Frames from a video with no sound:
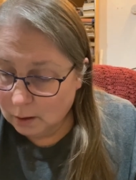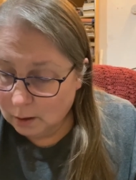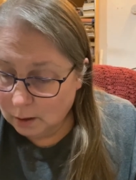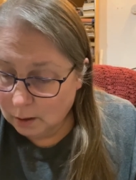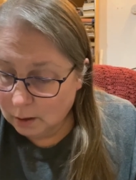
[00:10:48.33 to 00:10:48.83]

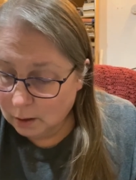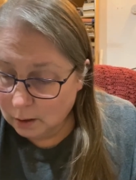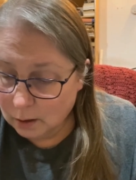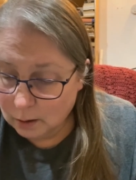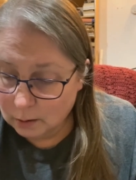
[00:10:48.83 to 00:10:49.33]

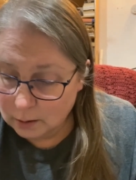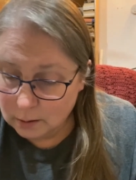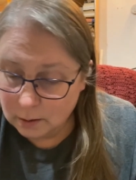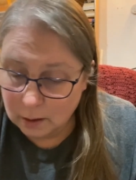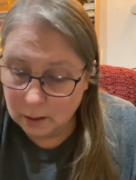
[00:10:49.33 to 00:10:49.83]
And let's
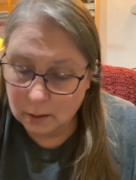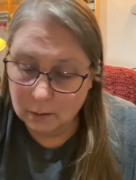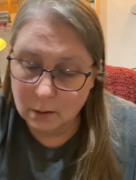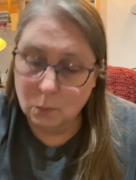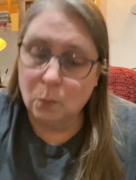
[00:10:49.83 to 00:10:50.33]
see,
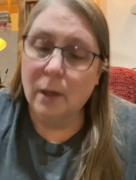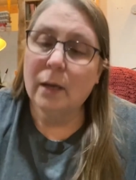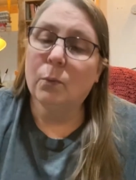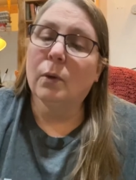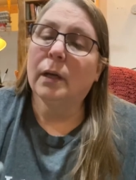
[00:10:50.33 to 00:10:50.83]
a
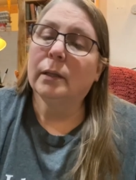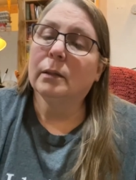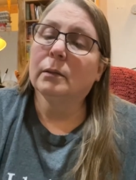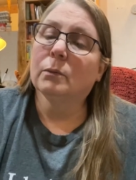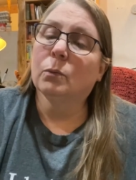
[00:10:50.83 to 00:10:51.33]
red one
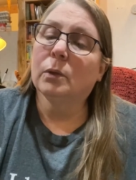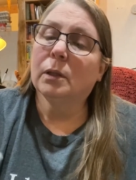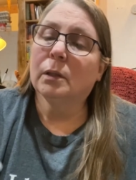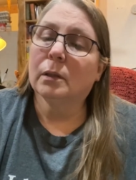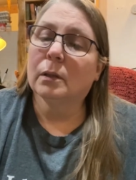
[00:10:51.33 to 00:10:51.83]

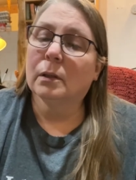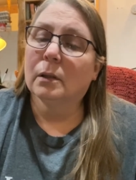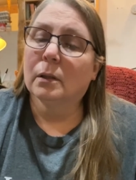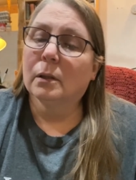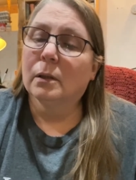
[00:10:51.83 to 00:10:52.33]
with,
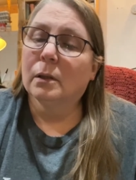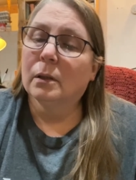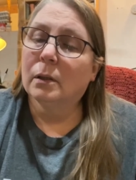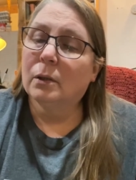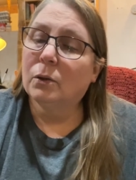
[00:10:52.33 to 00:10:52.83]

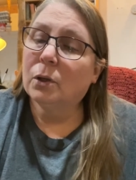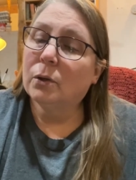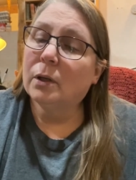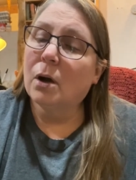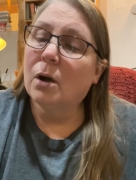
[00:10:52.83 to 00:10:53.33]
I don't know,
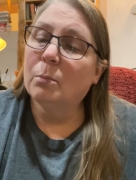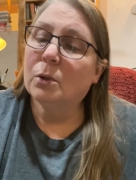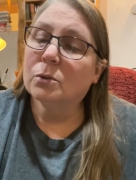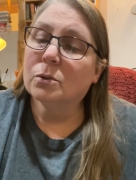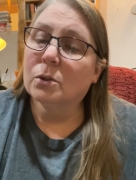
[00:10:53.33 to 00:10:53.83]
it
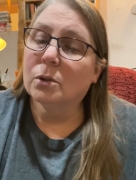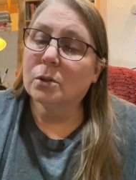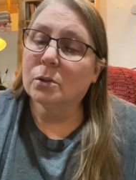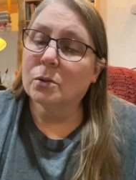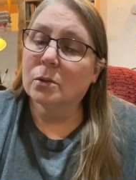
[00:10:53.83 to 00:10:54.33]
almost
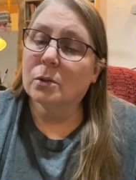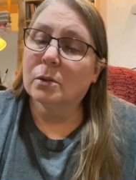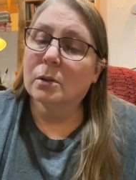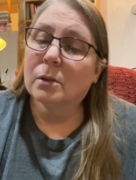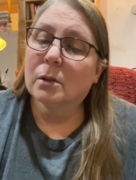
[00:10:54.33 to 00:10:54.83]
looks
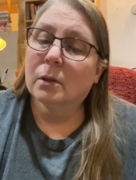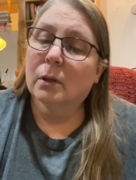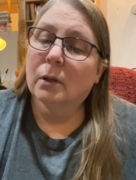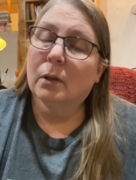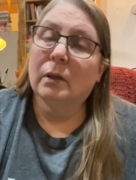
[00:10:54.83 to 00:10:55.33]

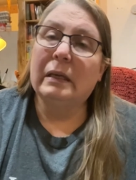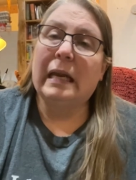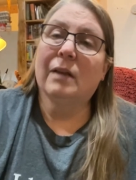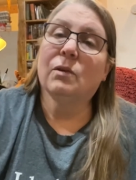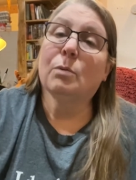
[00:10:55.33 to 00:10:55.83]
navy